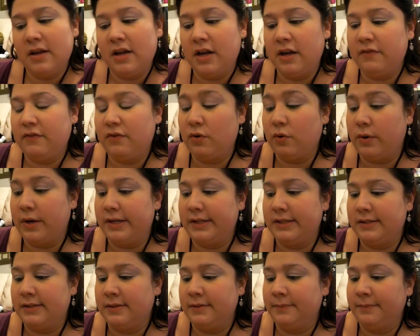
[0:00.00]
of
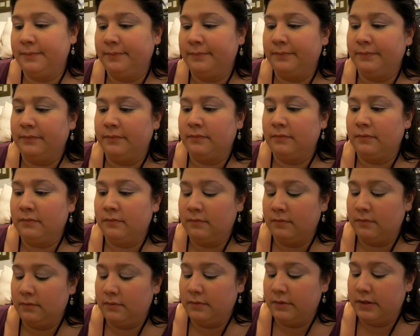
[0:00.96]
course.
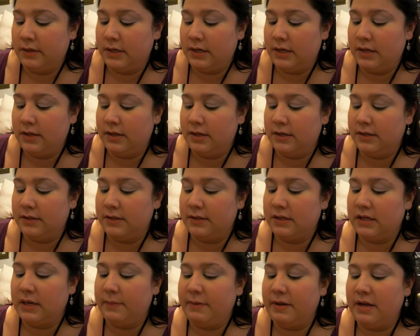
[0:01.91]
And this is
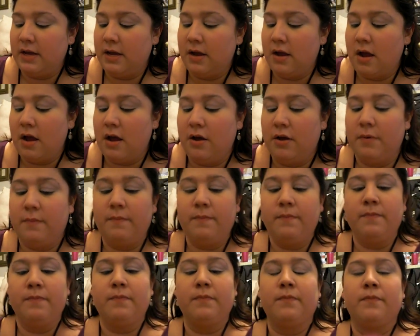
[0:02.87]
going to be
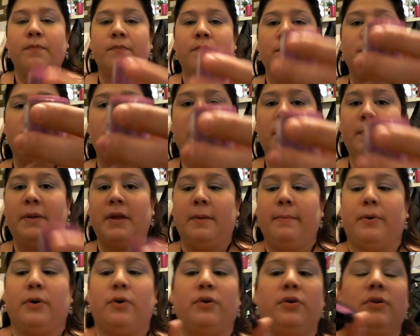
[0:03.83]
the
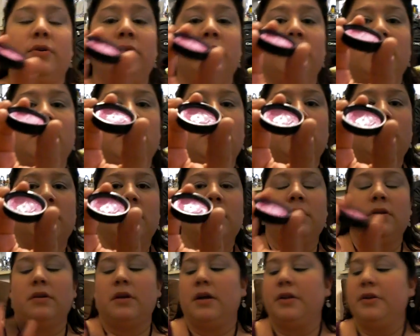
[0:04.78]
pink pearl
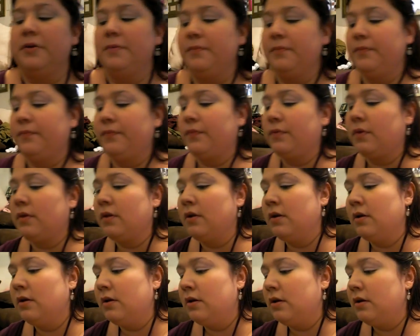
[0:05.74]
color.
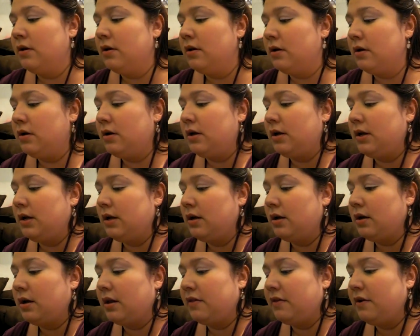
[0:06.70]

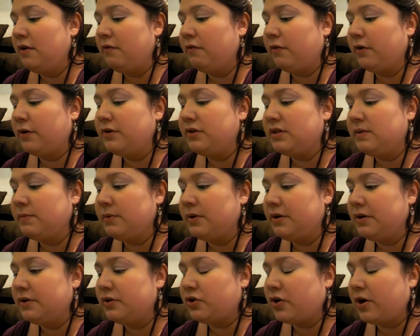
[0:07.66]
And I think first I'm
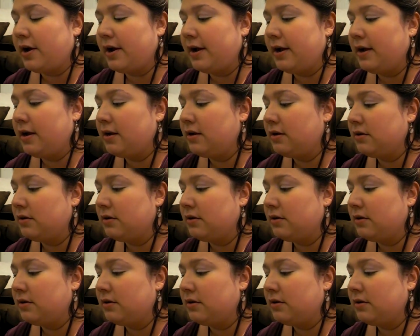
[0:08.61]
going to try